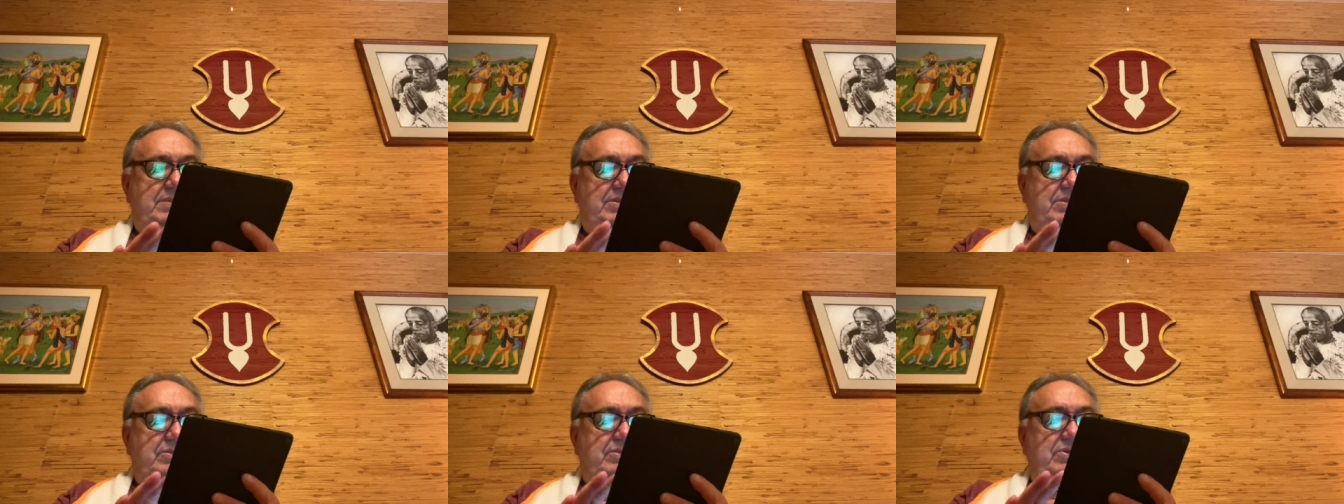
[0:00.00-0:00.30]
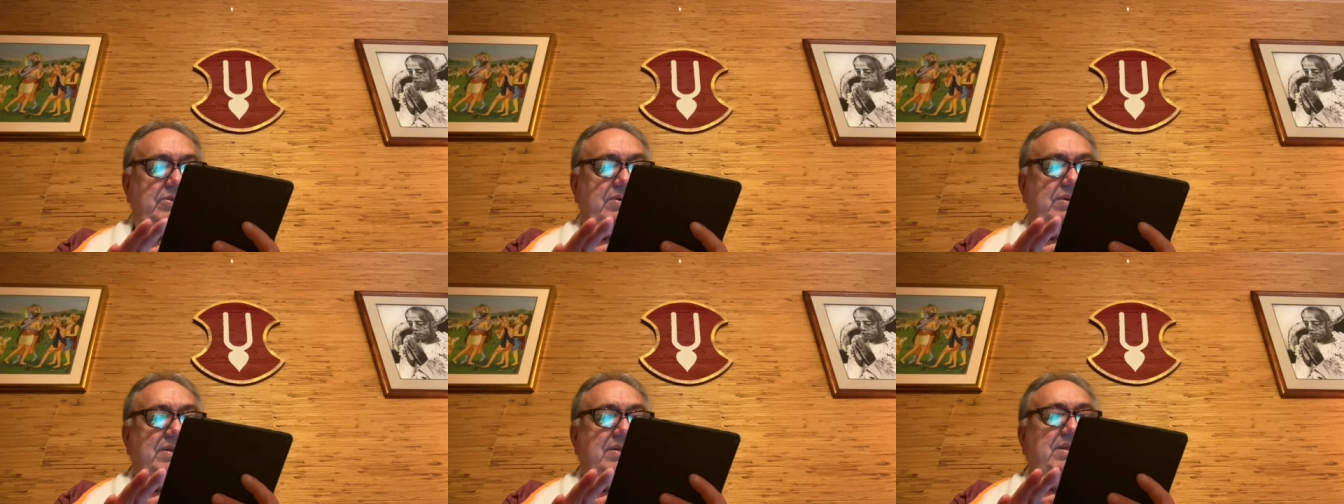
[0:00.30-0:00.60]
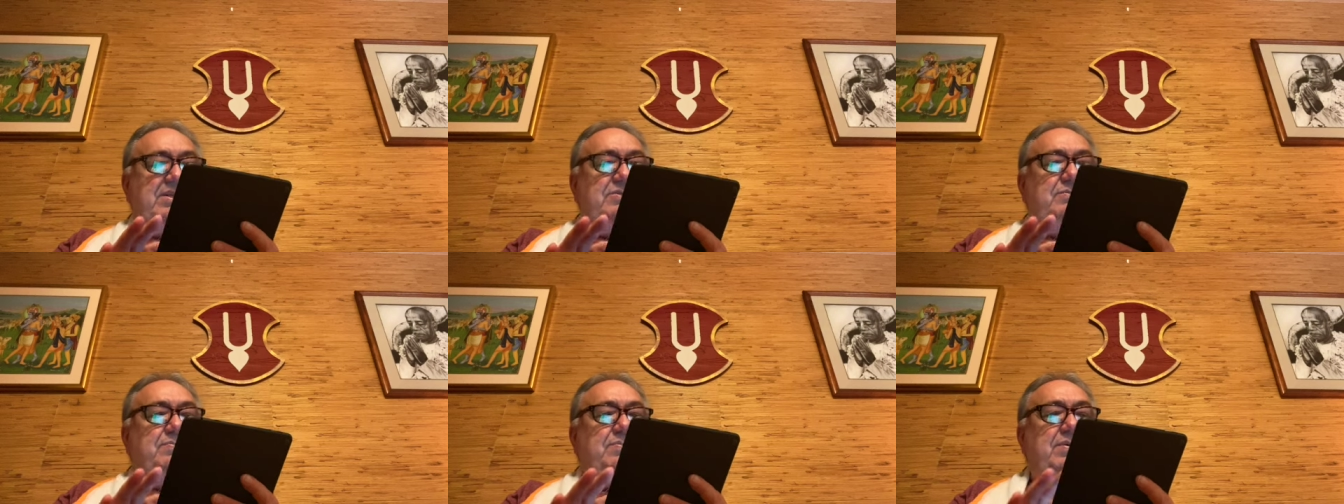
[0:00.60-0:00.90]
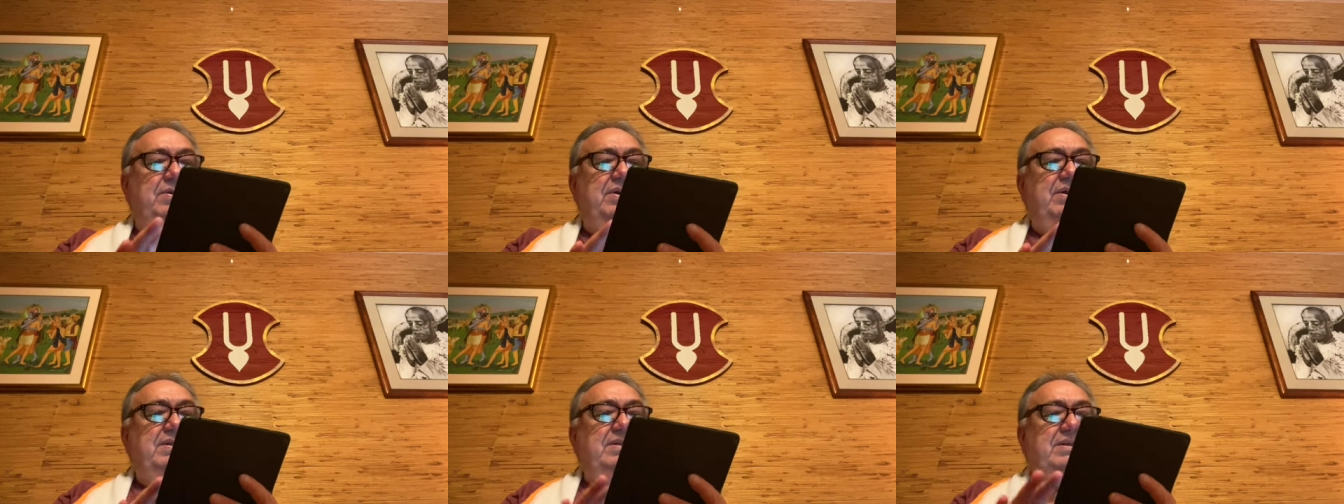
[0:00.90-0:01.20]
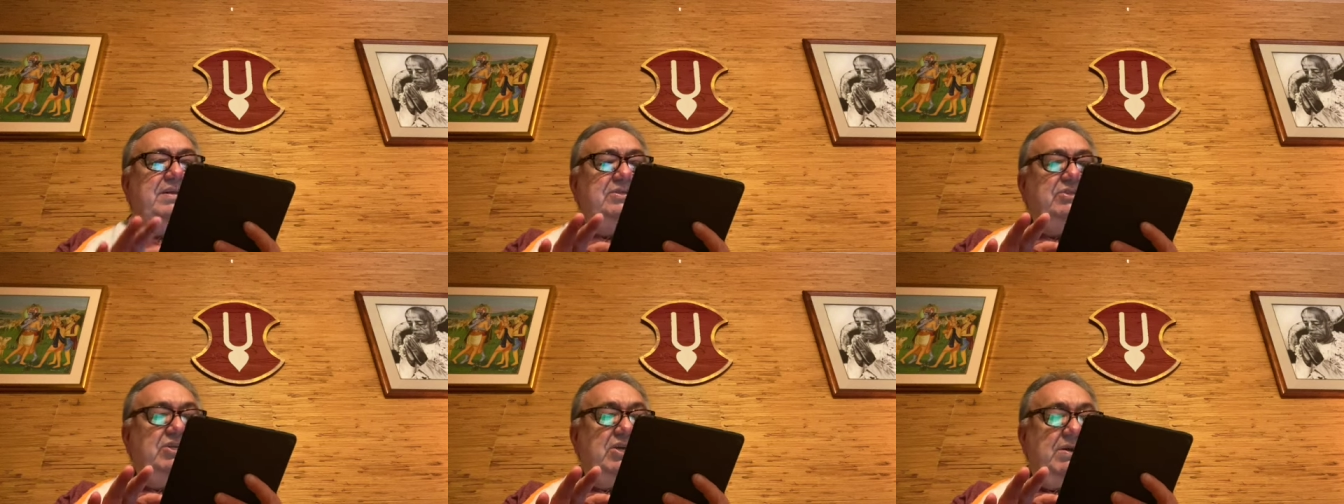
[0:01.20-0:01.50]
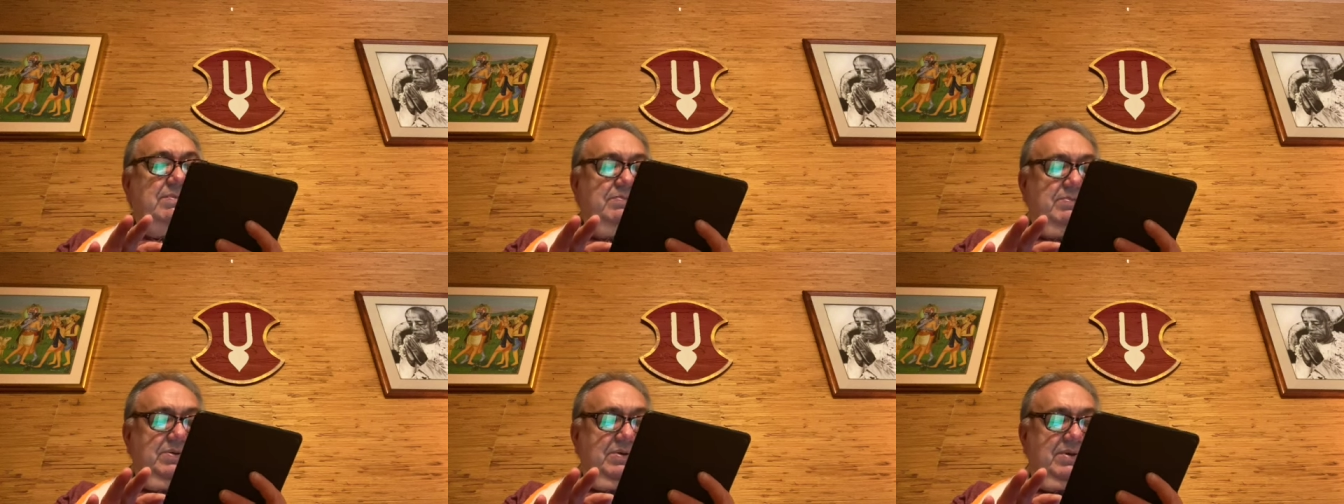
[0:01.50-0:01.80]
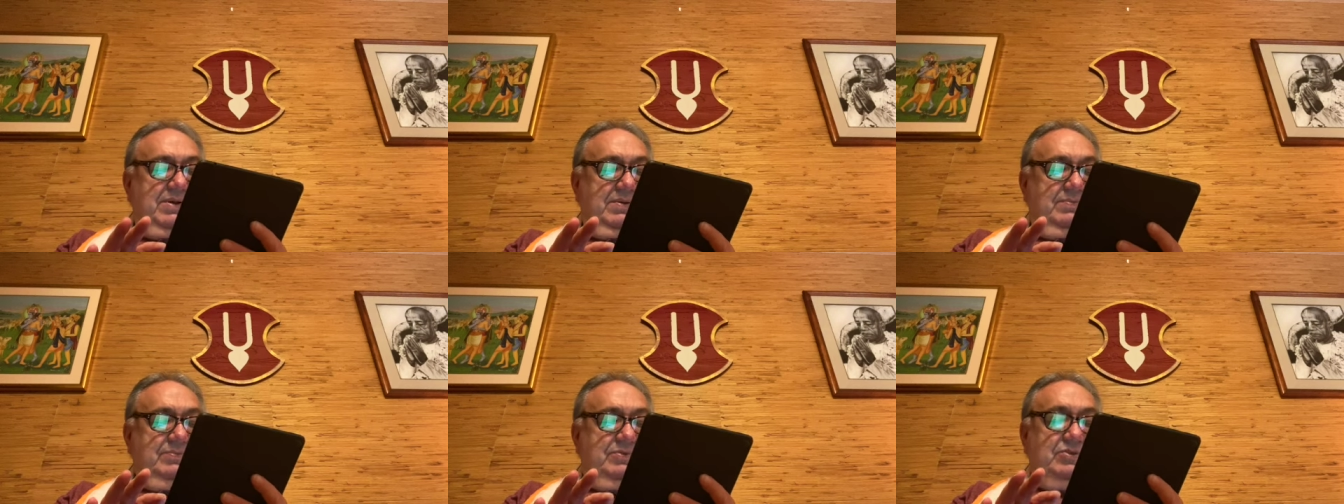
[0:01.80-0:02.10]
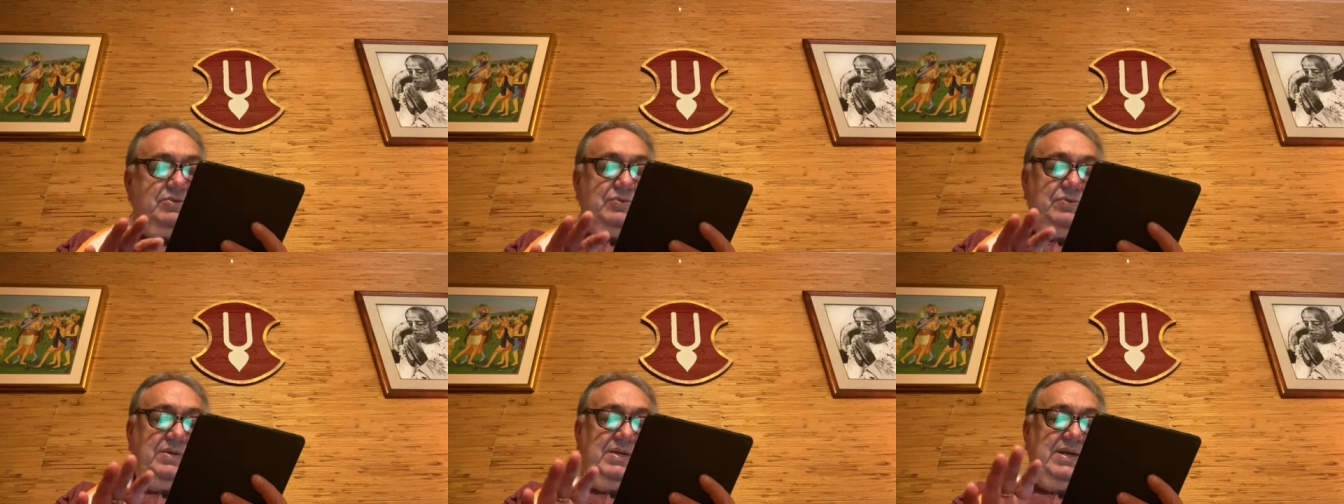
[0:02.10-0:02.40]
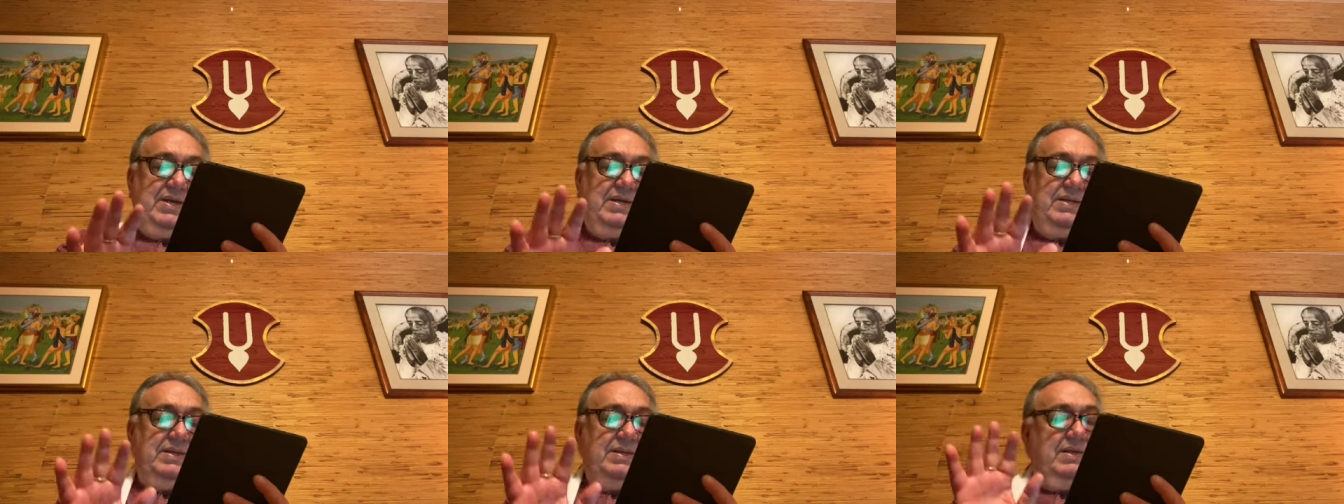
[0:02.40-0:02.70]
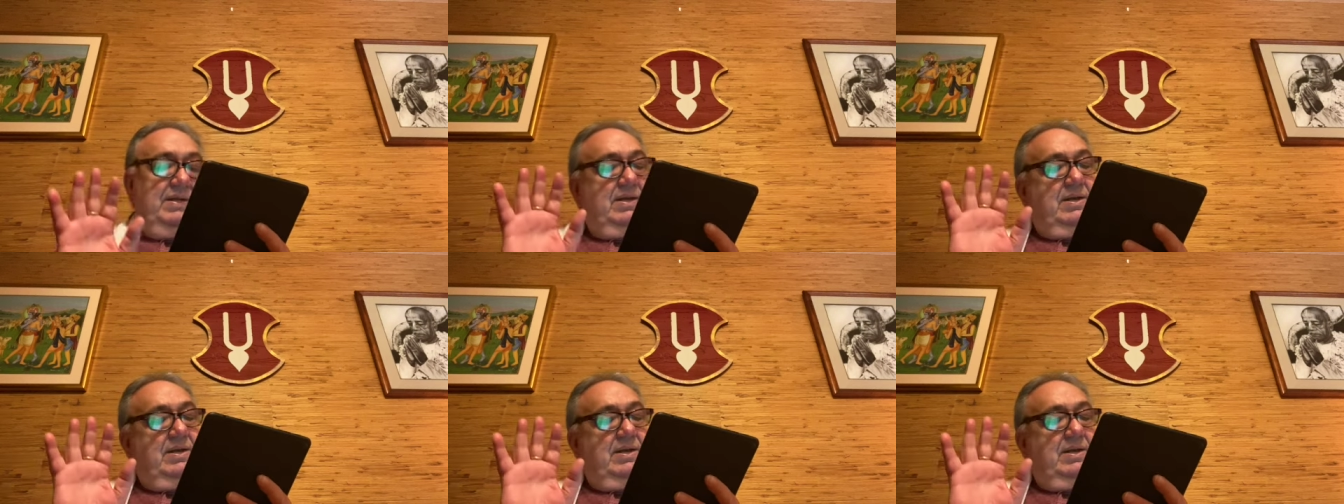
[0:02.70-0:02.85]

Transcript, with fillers: So at this point, the chapter comes to an end.